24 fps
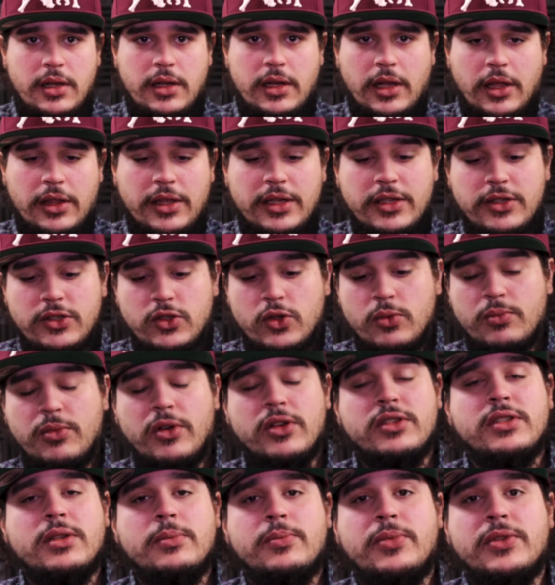Now, these two
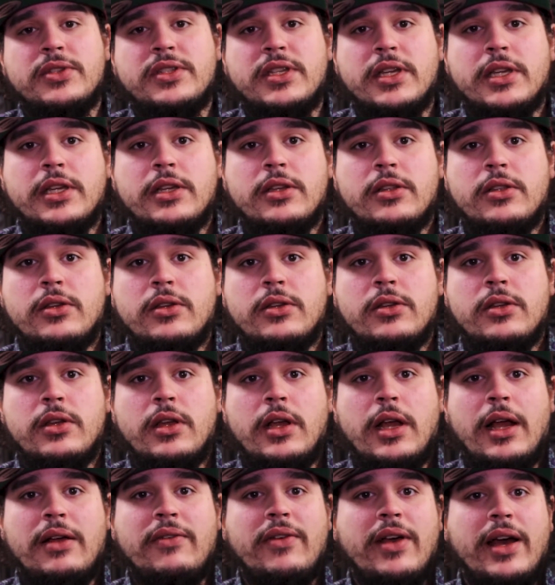books in particular
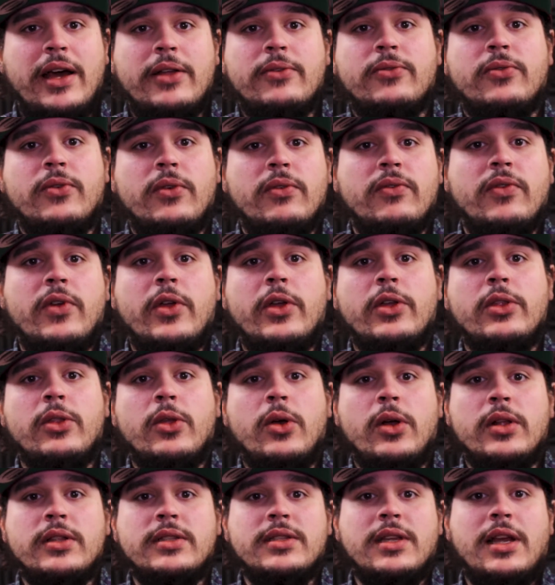I've had for a very
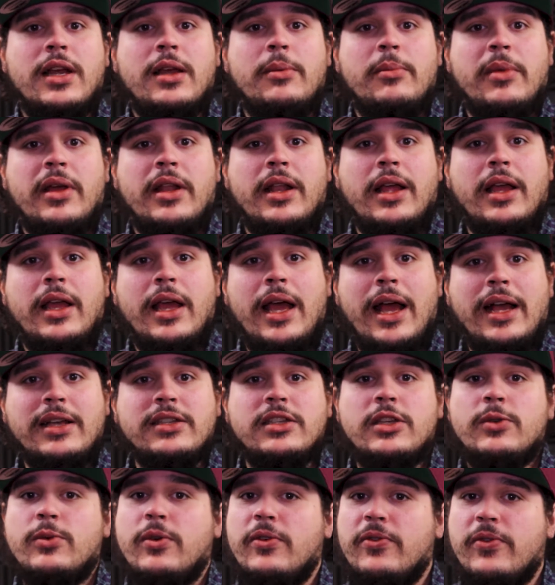long time, and I
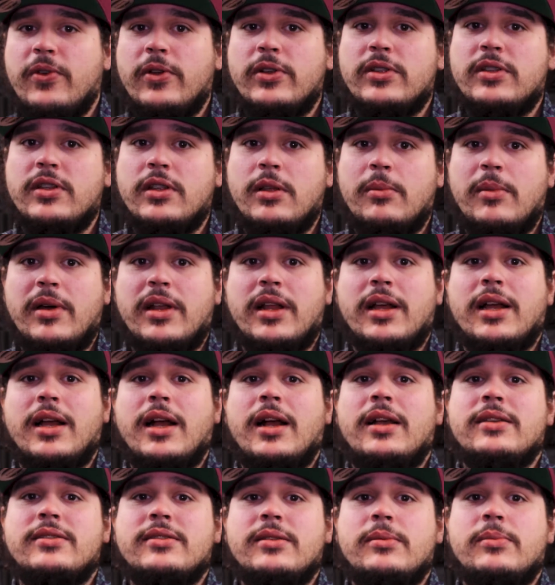actually refer to them on a
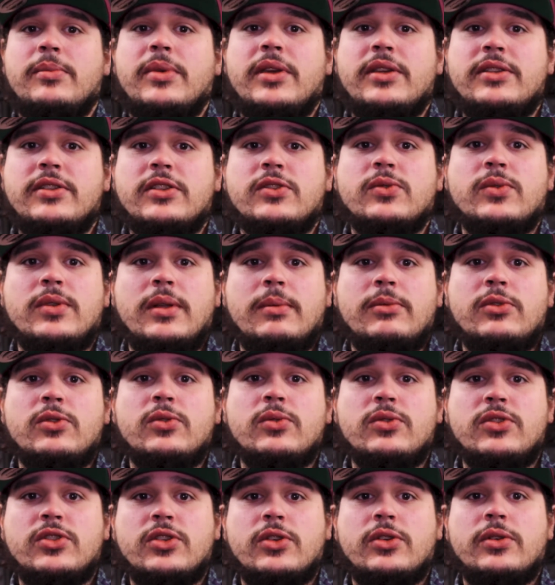constant basis when I'm
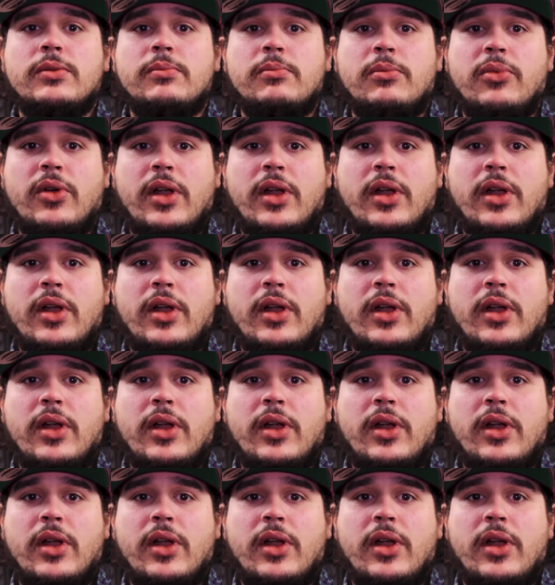doing certain